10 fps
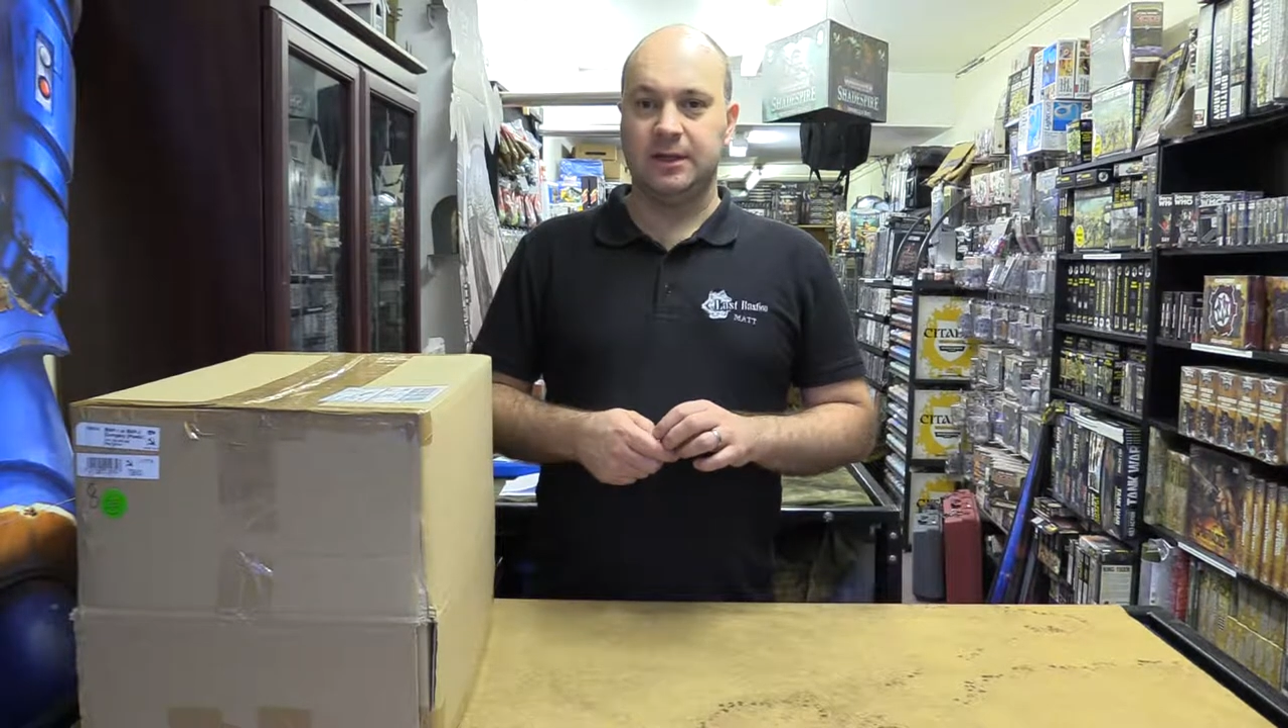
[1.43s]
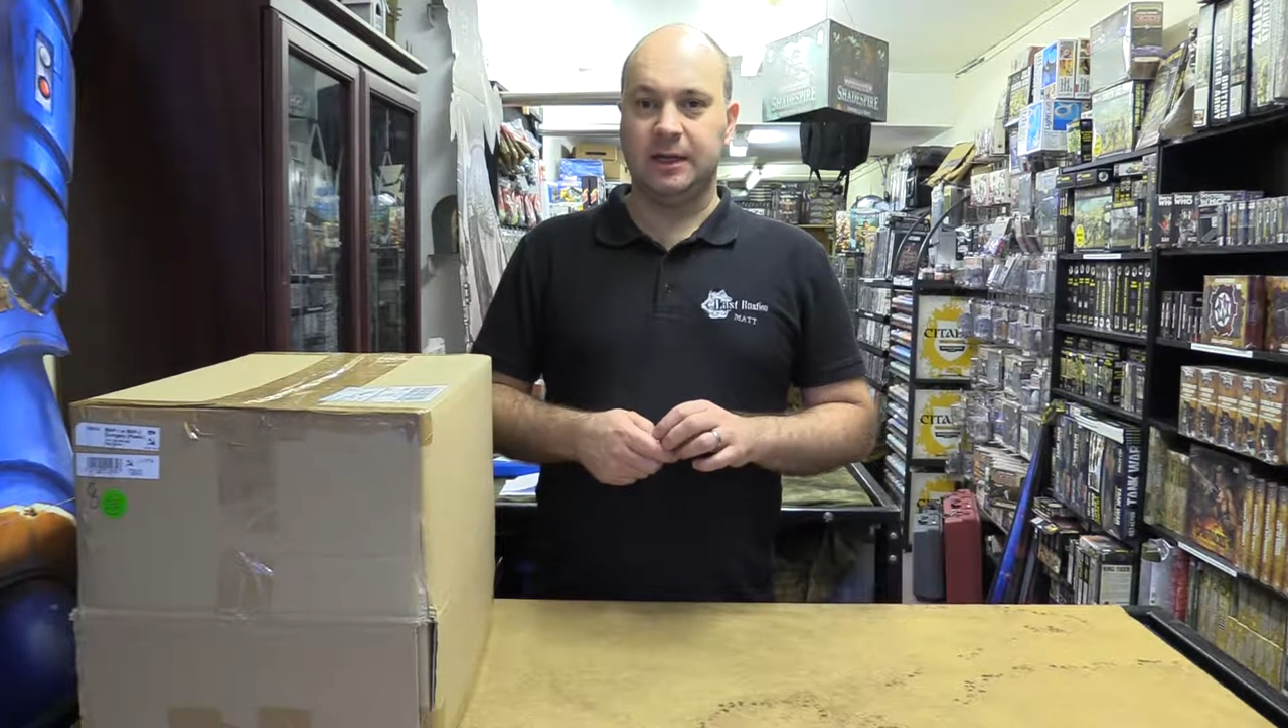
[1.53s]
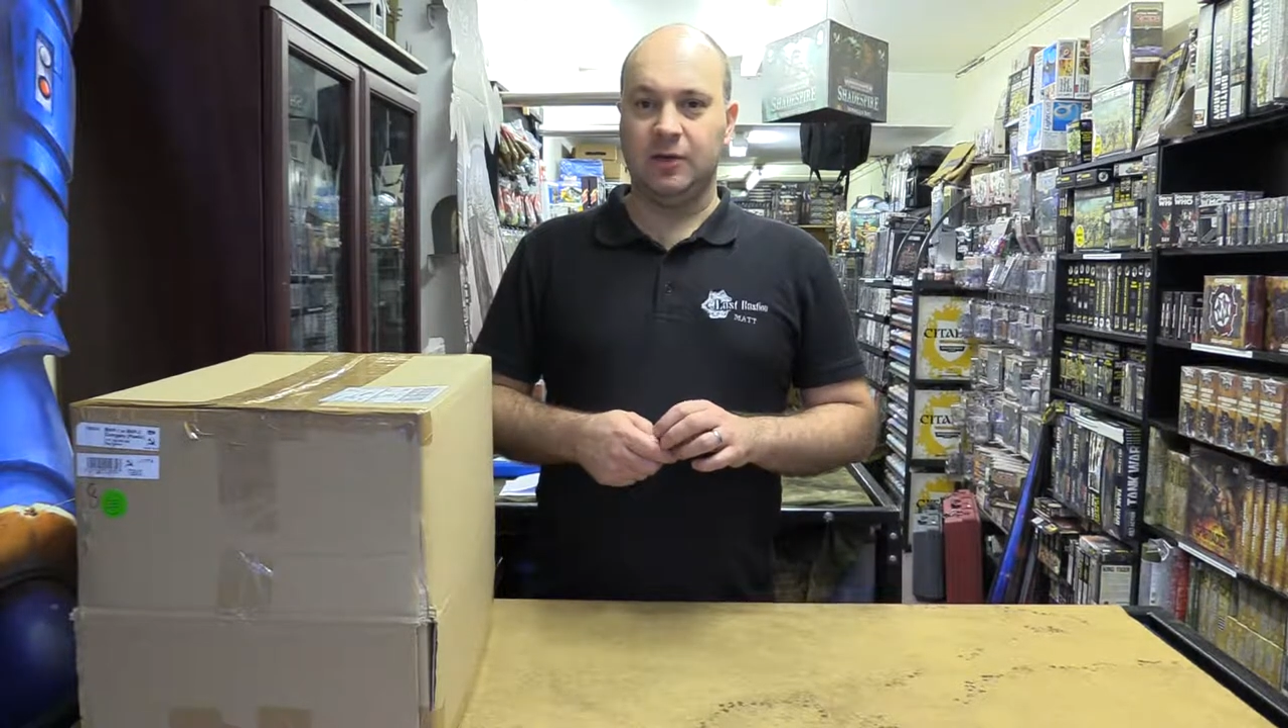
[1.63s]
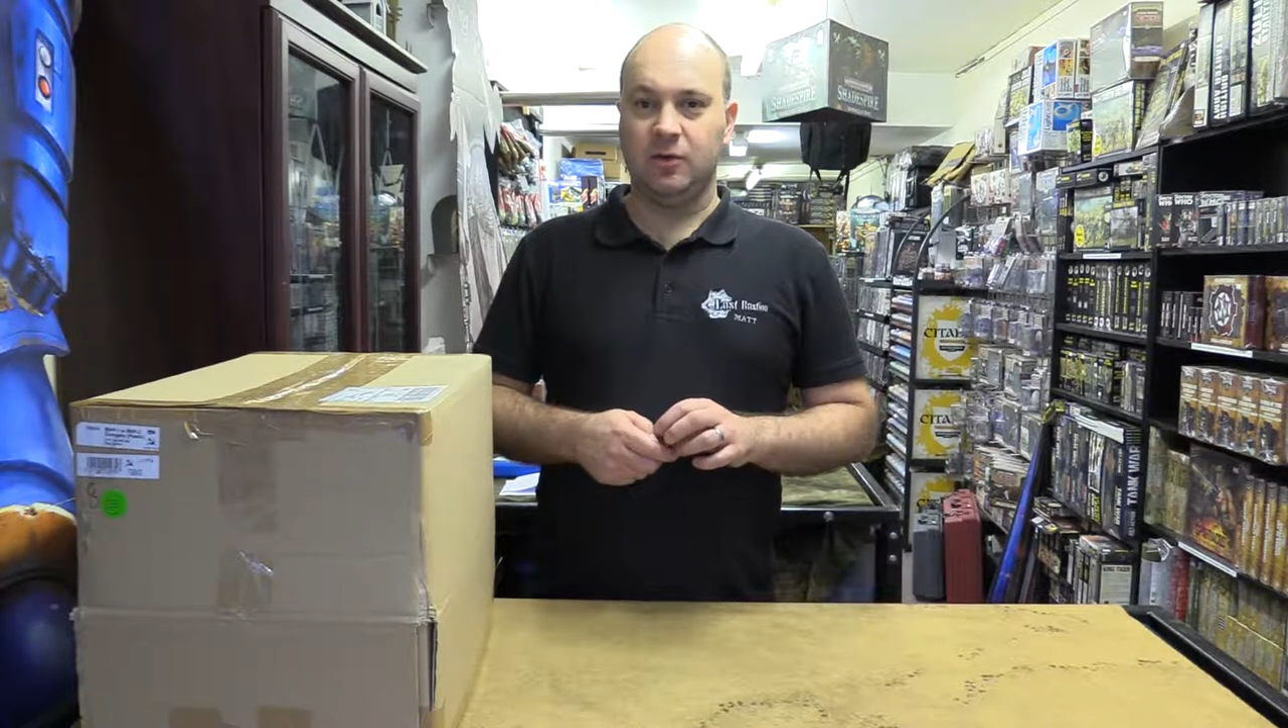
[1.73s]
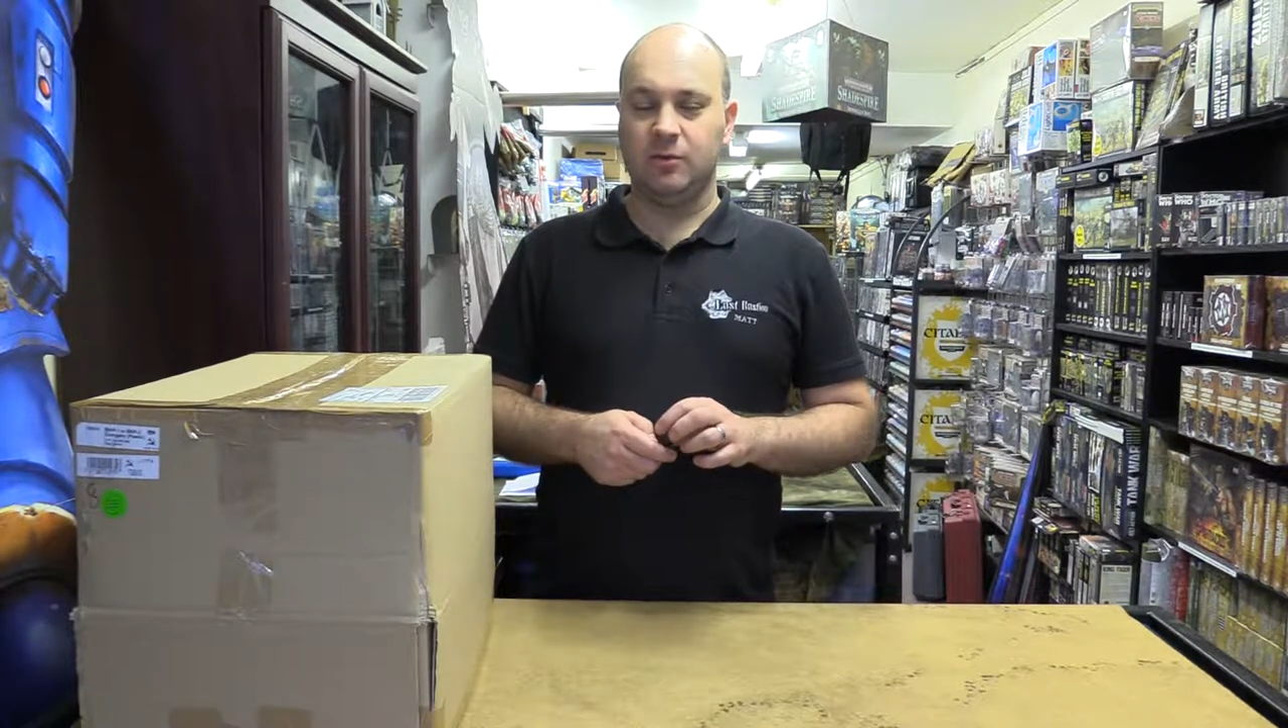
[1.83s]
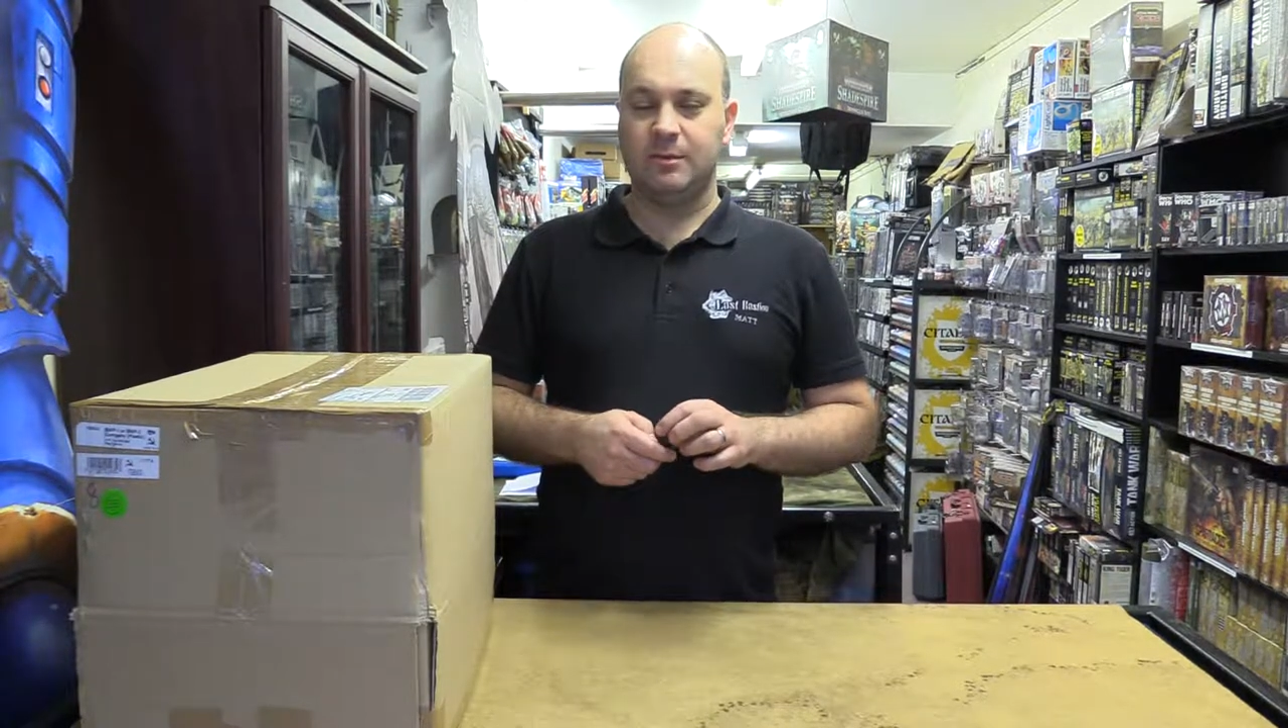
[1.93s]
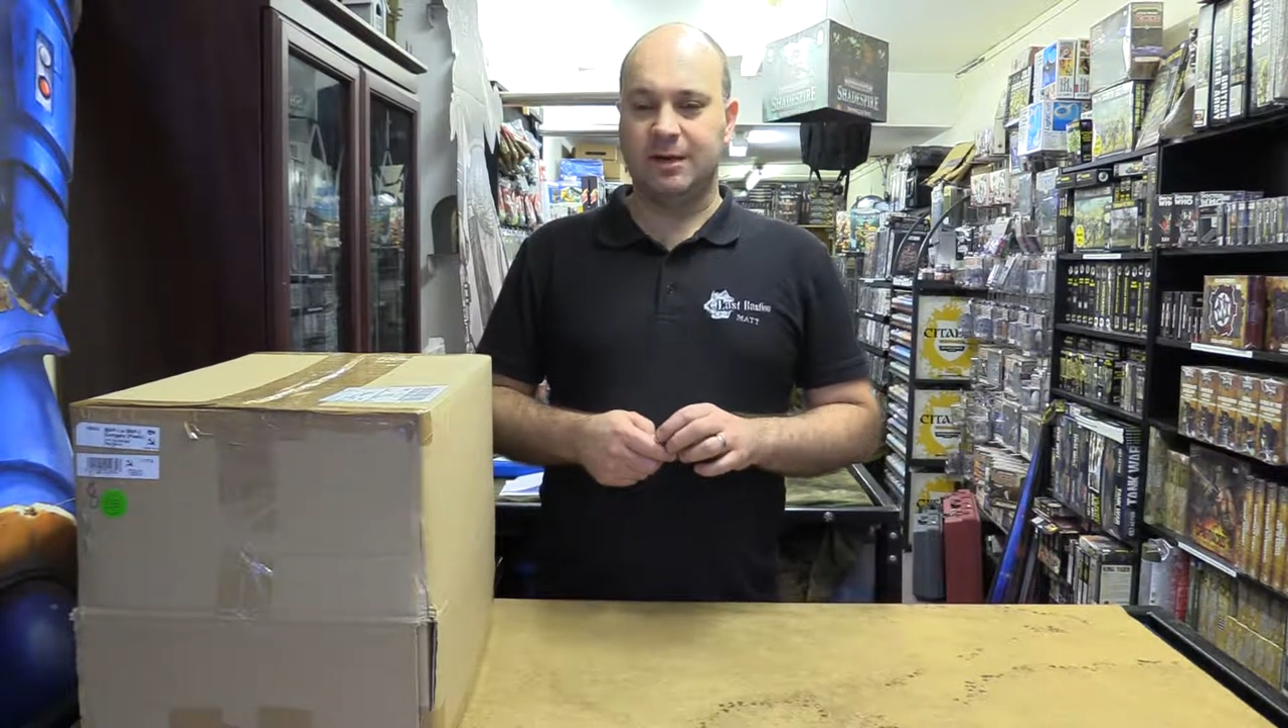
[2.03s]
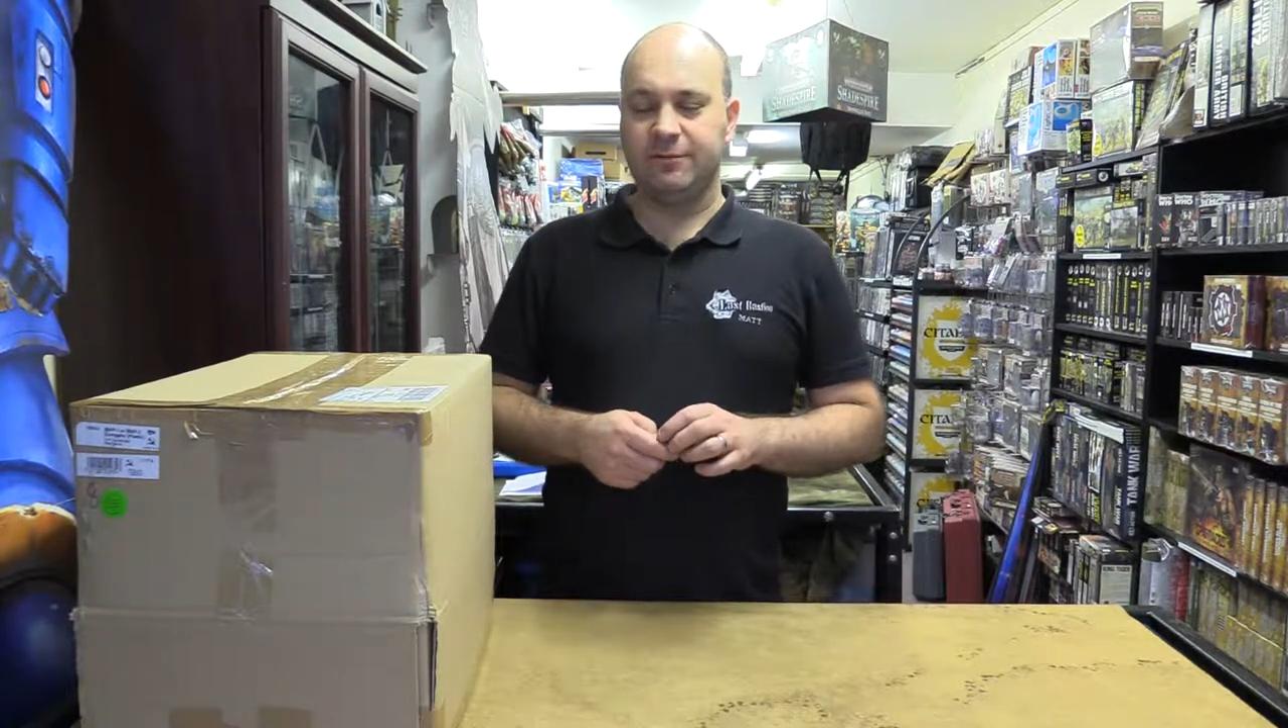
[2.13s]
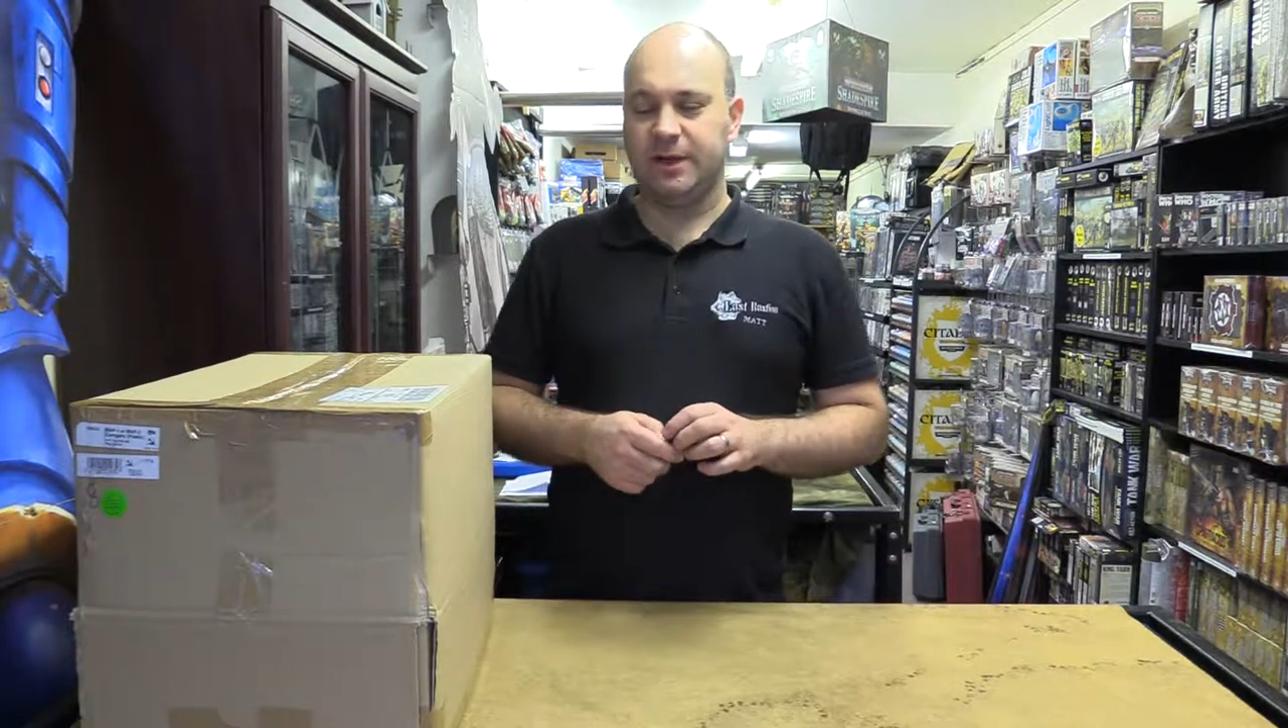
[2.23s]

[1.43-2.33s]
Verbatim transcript: Hello, Matt